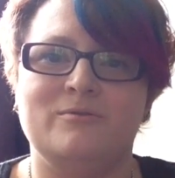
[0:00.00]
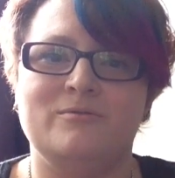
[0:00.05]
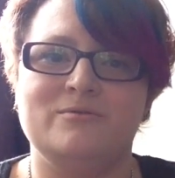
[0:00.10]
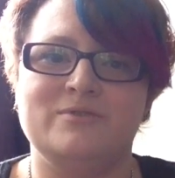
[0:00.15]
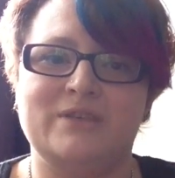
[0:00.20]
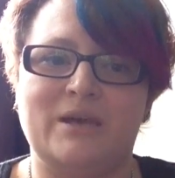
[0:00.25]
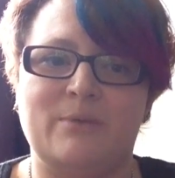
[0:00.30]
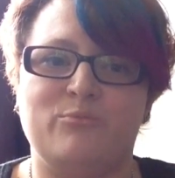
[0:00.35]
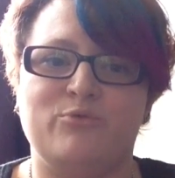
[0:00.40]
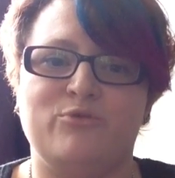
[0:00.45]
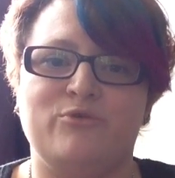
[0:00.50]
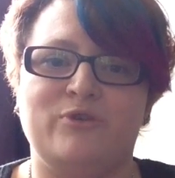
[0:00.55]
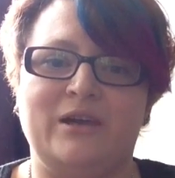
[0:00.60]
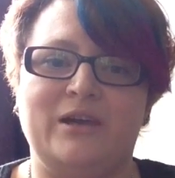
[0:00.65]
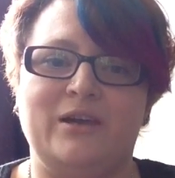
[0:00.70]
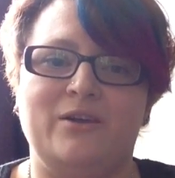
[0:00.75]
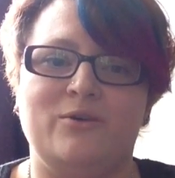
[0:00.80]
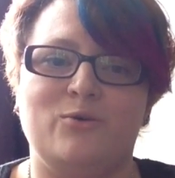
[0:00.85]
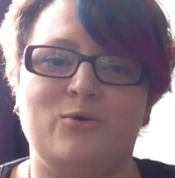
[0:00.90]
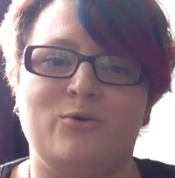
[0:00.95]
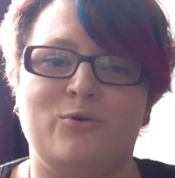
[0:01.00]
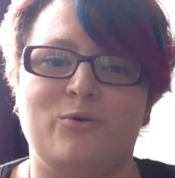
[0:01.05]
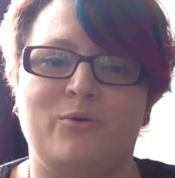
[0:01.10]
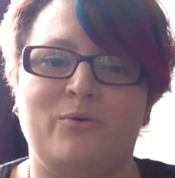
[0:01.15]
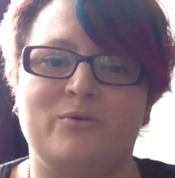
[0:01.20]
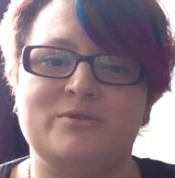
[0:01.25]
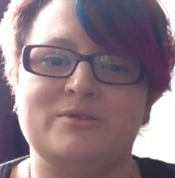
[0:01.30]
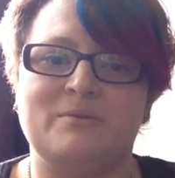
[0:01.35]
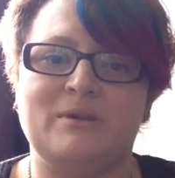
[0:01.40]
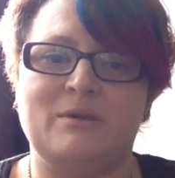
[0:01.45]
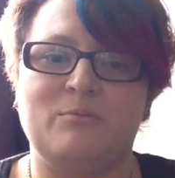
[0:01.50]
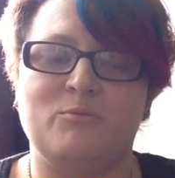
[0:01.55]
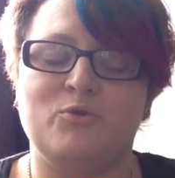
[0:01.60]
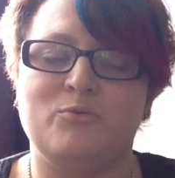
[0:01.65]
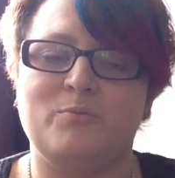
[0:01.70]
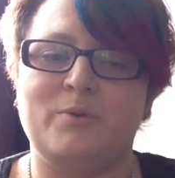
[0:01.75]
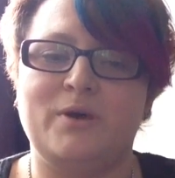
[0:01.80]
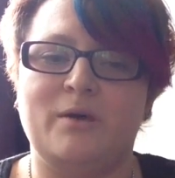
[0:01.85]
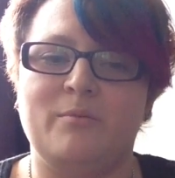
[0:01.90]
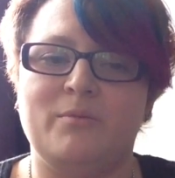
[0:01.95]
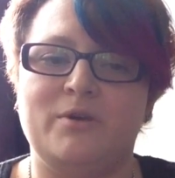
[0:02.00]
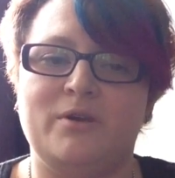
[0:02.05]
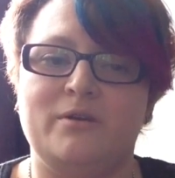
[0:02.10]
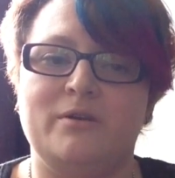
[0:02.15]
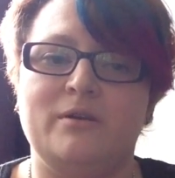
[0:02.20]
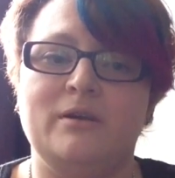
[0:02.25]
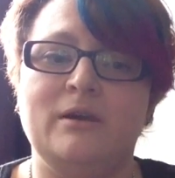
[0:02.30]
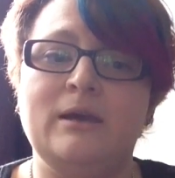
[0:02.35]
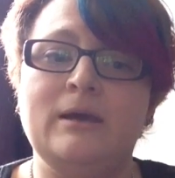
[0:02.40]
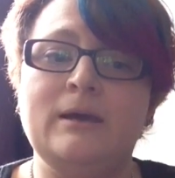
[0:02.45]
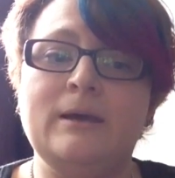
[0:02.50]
temporary or something more permanent.